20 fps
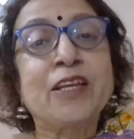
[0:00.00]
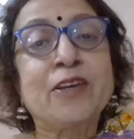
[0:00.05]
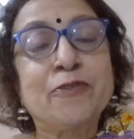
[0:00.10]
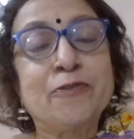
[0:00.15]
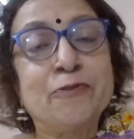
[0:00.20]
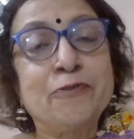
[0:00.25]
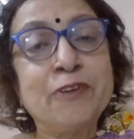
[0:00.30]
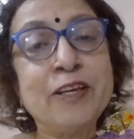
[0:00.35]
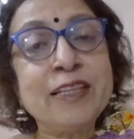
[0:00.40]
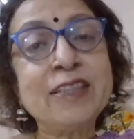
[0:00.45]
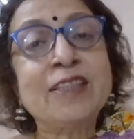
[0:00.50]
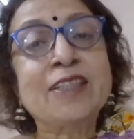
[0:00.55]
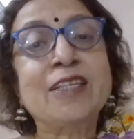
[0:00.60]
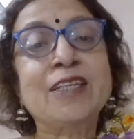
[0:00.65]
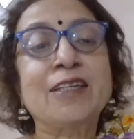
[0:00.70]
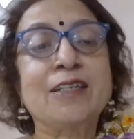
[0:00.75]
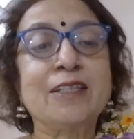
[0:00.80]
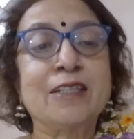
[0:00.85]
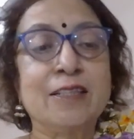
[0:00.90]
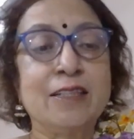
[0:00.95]
with
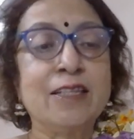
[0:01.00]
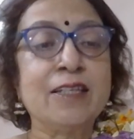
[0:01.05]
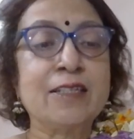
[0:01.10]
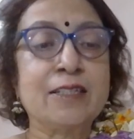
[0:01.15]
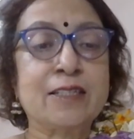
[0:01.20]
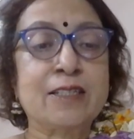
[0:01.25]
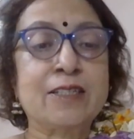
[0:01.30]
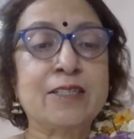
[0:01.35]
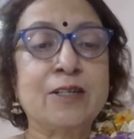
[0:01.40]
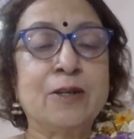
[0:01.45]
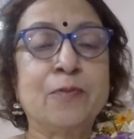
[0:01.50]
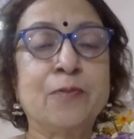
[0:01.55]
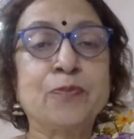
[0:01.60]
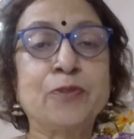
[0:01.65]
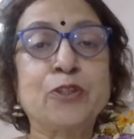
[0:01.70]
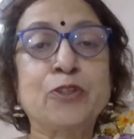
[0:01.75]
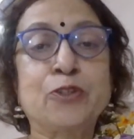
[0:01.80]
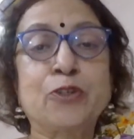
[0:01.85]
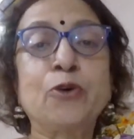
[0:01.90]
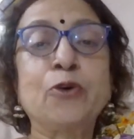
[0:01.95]
this.
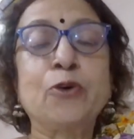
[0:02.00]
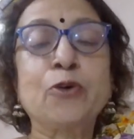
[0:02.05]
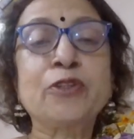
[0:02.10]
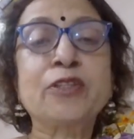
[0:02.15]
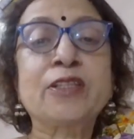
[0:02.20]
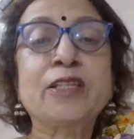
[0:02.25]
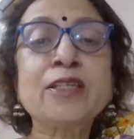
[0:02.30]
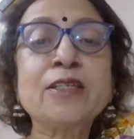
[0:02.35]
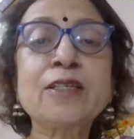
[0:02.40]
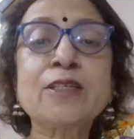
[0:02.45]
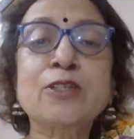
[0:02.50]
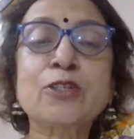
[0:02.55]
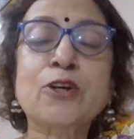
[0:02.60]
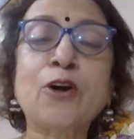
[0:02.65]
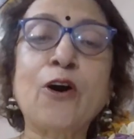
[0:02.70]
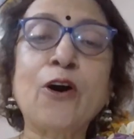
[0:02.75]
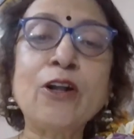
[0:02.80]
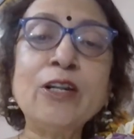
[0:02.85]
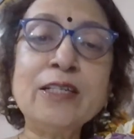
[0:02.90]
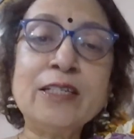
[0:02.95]
So, this is
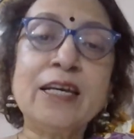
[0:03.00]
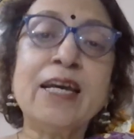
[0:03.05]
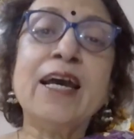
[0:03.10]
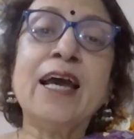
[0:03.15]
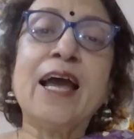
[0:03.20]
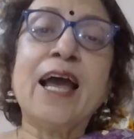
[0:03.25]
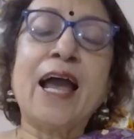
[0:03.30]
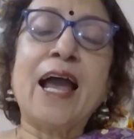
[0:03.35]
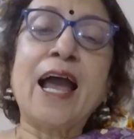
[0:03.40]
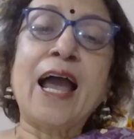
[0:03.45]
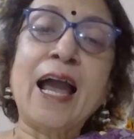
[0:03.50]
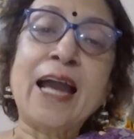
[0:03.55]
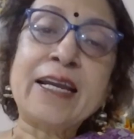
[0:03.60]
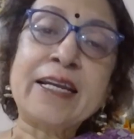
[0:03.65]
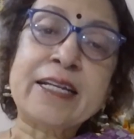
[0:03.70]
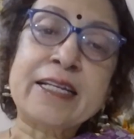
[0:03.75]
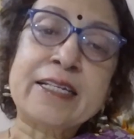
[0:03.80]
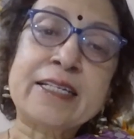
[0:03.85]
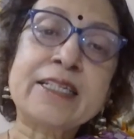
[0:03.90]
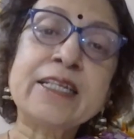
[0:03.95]
called
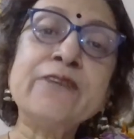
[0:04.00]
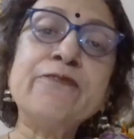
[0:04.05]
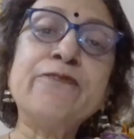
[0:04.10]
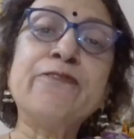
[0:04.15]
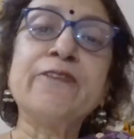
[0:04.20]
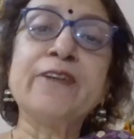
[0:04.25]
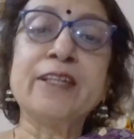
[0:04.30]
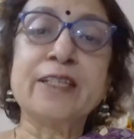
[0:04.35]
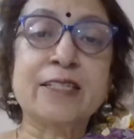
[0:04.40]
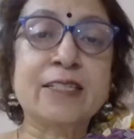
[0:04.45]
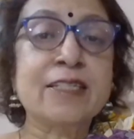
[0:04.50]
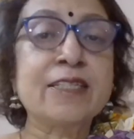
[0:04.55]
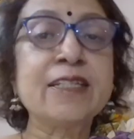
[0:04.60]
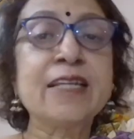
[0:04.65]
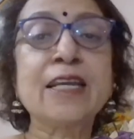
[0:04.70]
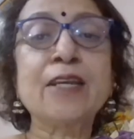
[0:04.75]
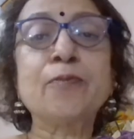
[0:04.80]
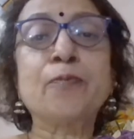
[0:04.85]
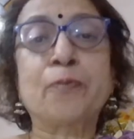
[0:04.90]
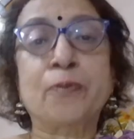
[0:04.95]
active
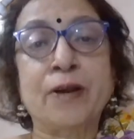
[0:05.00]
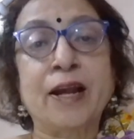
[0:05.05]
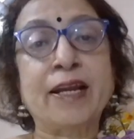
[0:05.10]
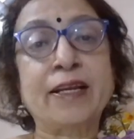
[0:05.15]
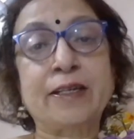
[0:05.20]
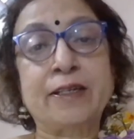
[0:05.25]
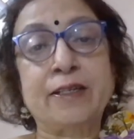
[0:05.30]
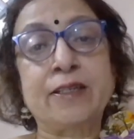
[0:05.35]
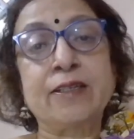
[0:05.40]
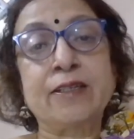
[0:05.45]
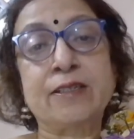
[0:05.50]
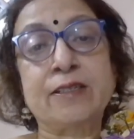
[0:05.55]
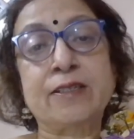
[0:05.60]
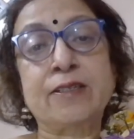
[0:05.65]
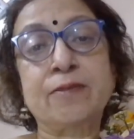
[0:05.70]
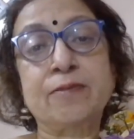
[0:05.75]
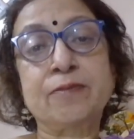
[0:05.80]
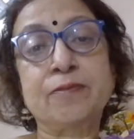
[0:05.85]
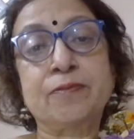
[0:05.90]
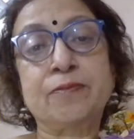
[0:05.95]
listening
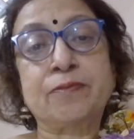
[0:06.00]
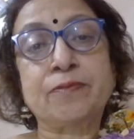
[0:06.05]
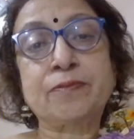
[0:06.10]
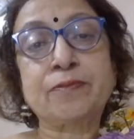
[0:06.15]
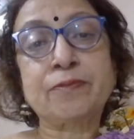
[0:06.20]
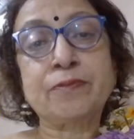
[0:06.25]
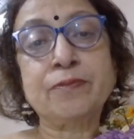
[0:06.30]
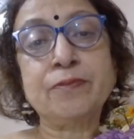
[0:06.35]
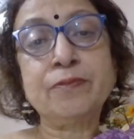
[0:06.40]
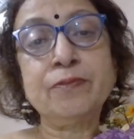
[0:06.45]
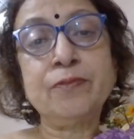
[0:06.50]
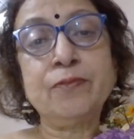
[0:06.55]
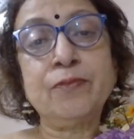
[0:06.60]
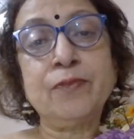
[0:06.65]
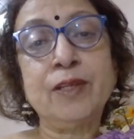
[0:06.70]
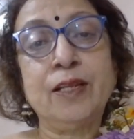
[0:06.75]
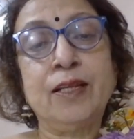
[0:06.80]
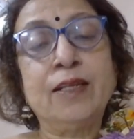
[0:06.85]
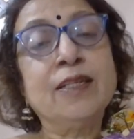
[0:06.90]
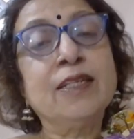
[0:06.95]
practice.
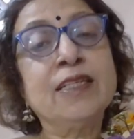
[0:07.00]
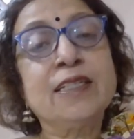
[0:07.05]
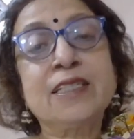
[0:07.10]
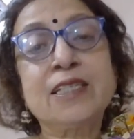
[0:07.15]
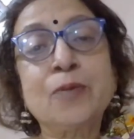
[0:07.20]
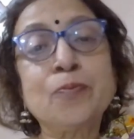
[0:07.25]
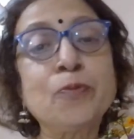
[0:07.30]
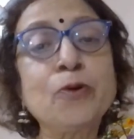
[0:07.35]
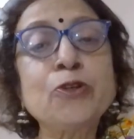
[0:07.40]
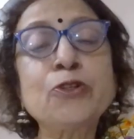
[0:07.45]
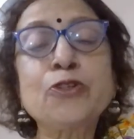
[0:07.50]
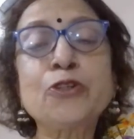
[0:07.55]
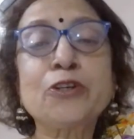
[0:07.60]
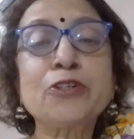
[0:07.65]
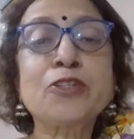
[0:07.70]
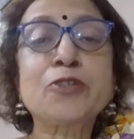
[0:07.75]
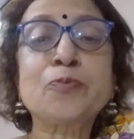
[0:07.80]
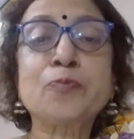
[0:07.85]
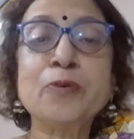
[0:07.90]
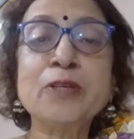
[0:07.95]
Suppose
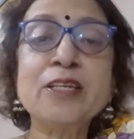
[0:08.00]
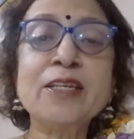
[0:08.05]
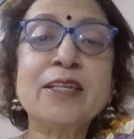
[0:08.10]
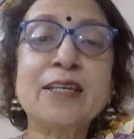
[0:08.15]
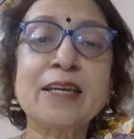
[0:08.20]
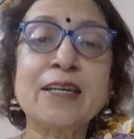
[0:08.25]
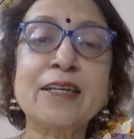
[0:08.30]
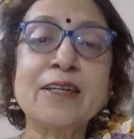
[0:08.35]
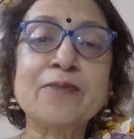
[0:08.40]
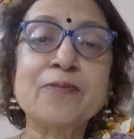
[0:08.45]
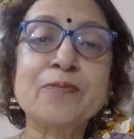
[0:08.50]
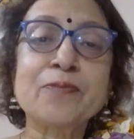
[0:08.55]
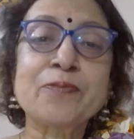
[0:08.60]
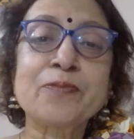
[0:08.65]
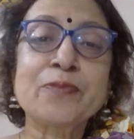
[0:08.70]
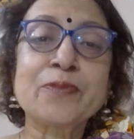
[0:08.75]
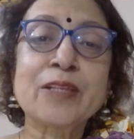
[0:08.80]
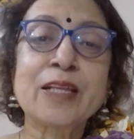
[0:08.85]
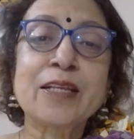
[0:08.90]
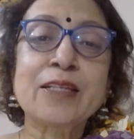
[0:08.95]
you're speaking.
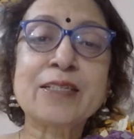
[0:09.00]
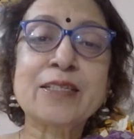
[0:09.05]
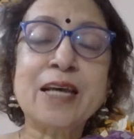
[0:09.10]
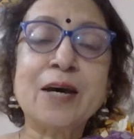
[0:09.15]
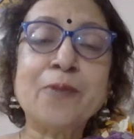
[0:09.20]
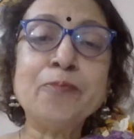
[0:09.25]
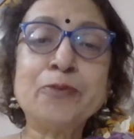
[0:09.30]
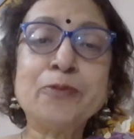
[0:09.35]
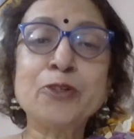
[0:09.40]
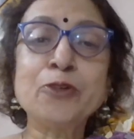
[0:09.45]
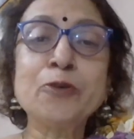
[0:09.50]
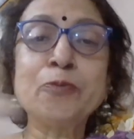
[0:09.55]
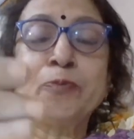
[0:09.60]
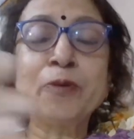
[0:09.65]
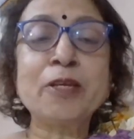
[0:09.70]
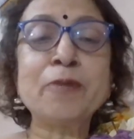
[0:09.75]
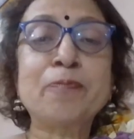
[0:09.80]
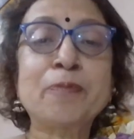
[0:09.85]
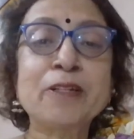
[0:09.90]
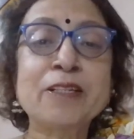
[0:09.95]
Some two
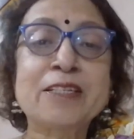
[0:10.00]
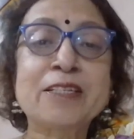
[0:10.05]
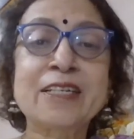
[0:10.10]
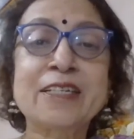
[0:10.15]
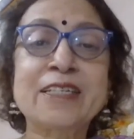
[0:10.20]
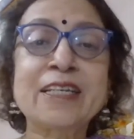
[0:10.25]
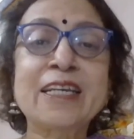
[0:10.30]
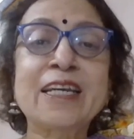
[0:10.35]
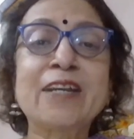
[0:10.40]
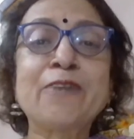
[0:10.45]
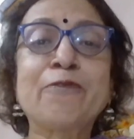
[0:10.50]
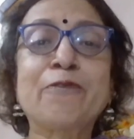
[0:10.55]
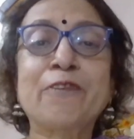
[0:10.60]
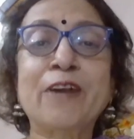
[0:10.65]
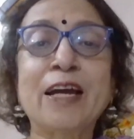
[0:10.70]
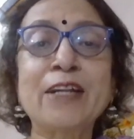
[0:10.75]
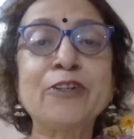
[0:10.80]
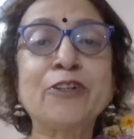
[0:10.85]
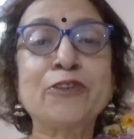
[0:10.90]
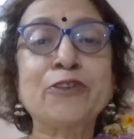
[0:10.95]
people sitting in
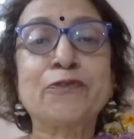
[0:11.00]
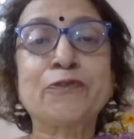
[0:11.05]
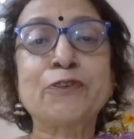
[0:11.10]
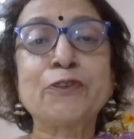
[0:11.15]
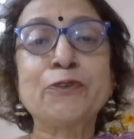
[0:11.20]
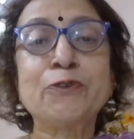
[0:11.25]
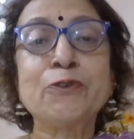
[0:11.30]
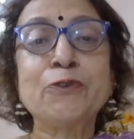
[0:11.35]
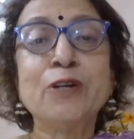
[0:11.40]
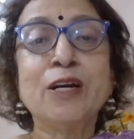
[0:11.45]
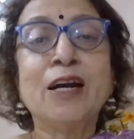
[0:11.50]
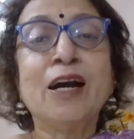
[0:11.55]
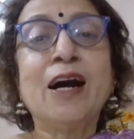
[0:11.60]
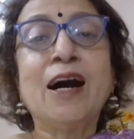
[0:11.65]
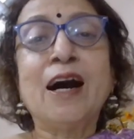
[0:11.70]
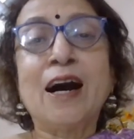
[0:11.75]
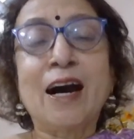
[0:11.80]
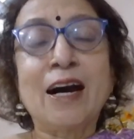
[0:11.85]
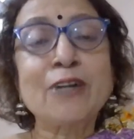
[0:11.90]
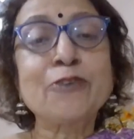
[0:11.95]
front of you
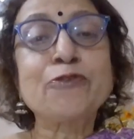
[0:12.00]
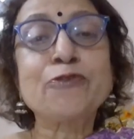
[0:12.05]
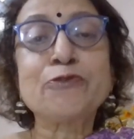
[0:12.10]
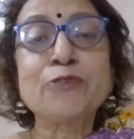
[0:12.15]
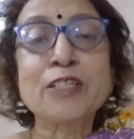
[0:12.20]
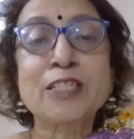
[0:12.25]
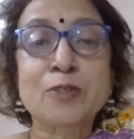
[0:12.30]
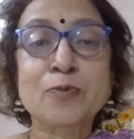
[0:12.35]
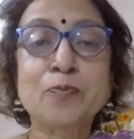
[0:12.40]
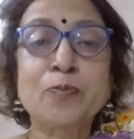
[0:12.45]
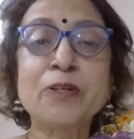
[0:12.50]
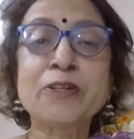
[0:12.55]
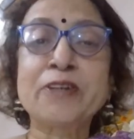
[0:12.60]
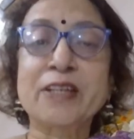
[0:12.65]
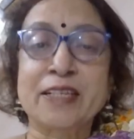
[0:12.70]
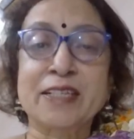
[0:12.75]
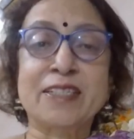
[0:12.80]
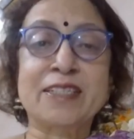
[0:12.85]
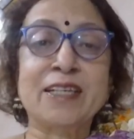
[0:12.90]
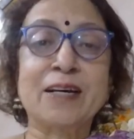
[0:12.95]
are
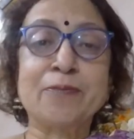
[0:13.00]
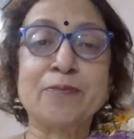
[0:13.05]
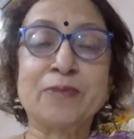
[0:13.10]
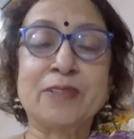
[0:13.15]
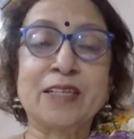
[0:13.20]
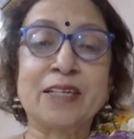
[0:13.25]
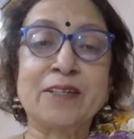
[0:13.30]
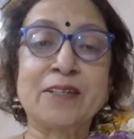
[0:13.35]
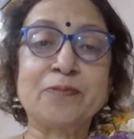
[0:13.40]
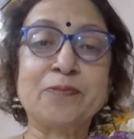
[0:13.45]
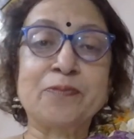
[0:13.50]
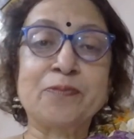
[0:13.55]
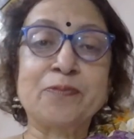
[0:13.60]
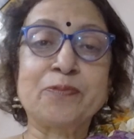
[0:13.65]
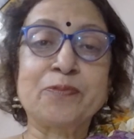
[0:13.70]
whispering something.